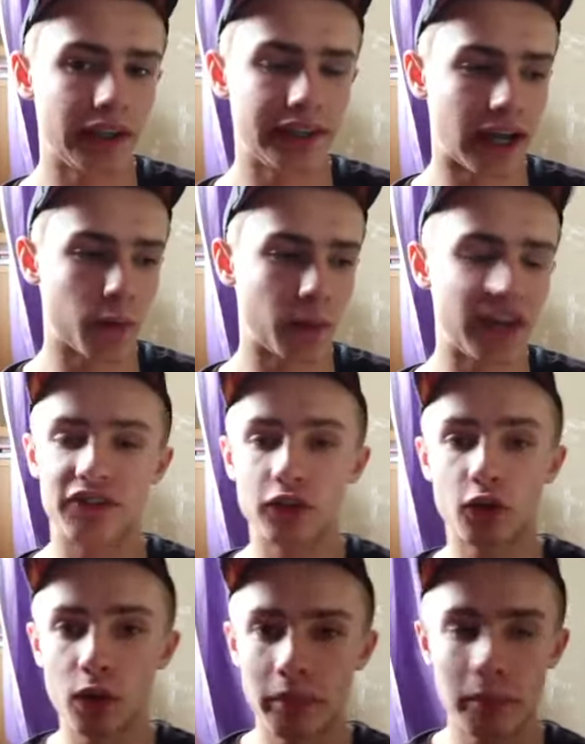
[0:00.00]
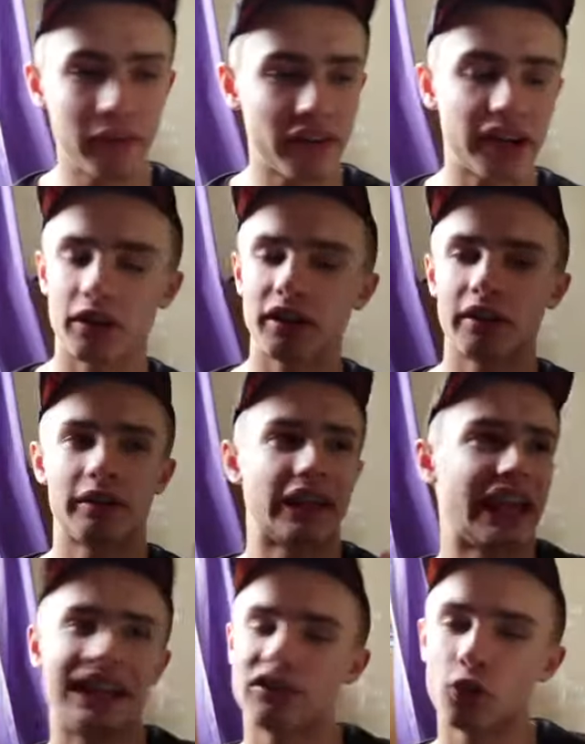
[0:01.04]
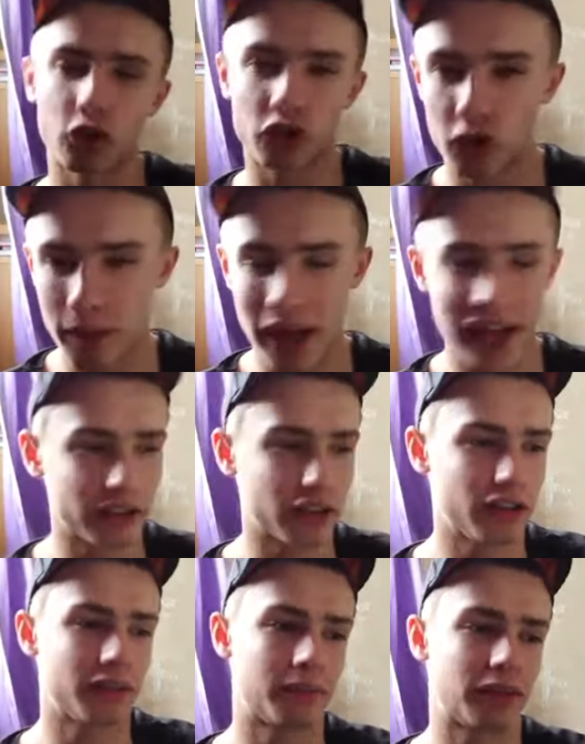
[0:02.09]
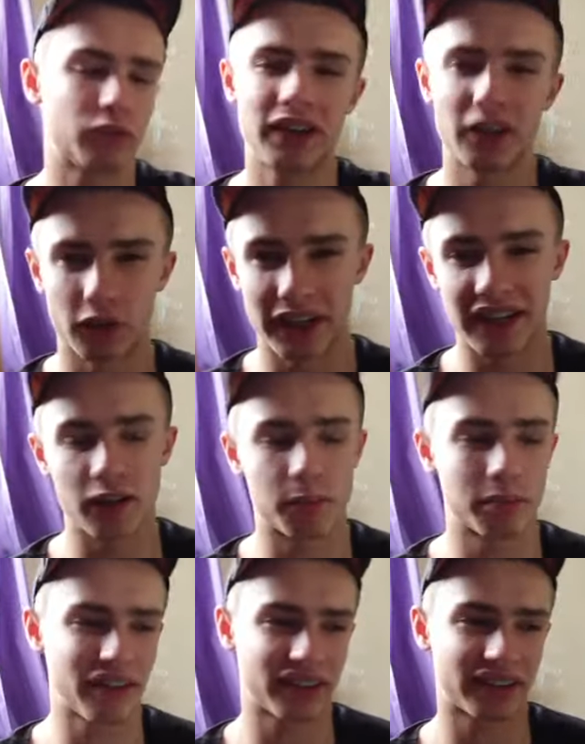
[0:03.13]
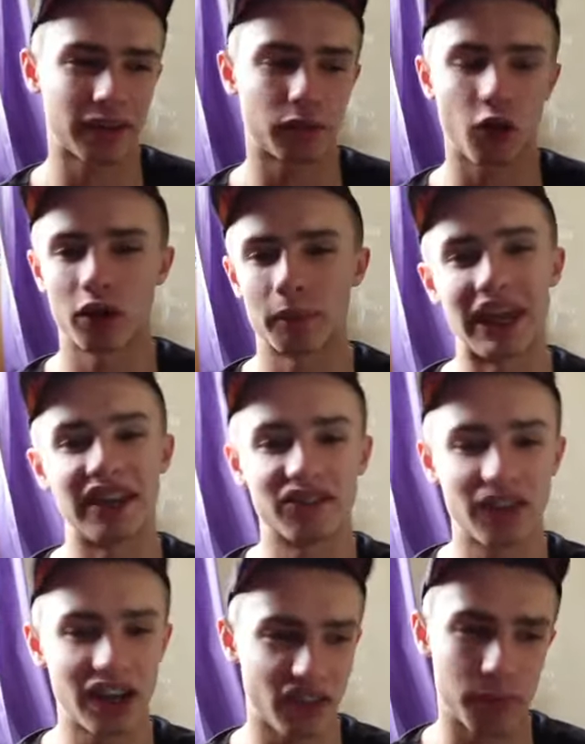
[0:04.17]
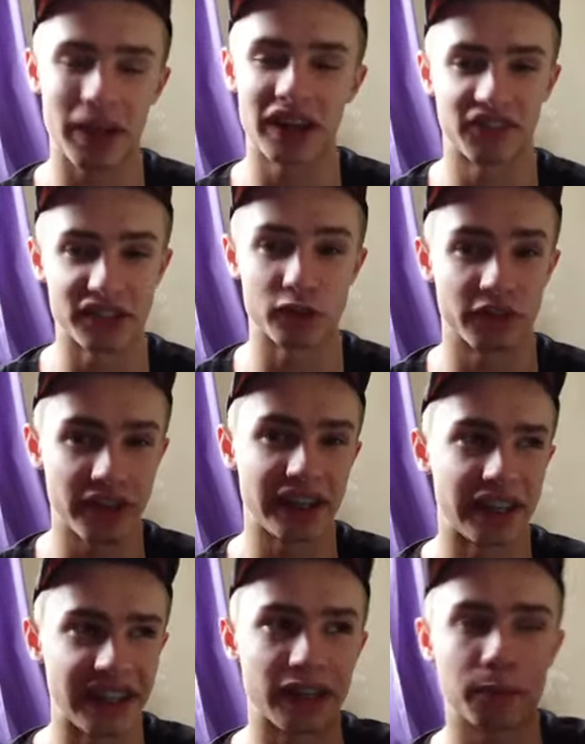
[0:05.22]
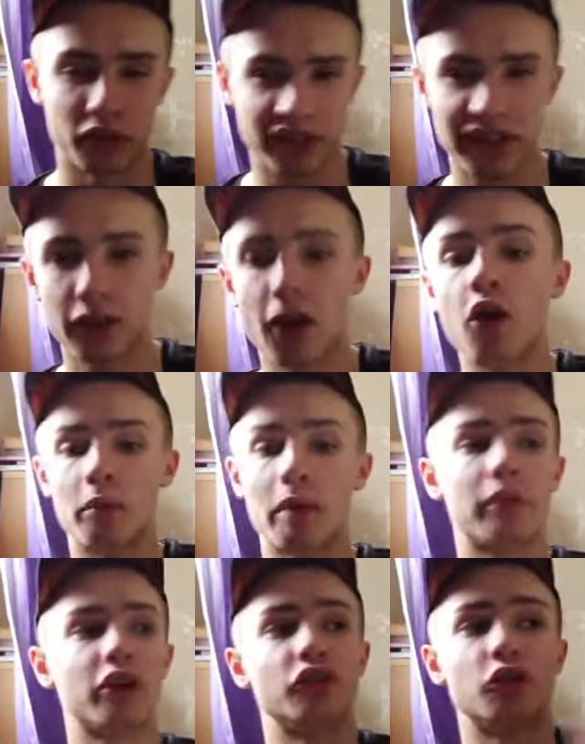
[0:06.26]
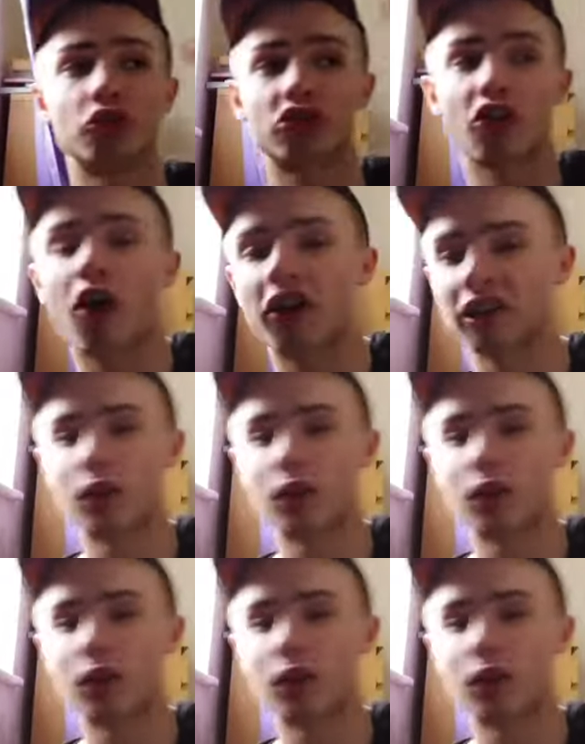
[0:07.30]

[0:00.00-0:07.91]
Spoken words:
Now, if you don't remember that, it's not too bad. It's really not needed, but at the same time, it is a very, very beneficial thing you need to put in. Remember, you start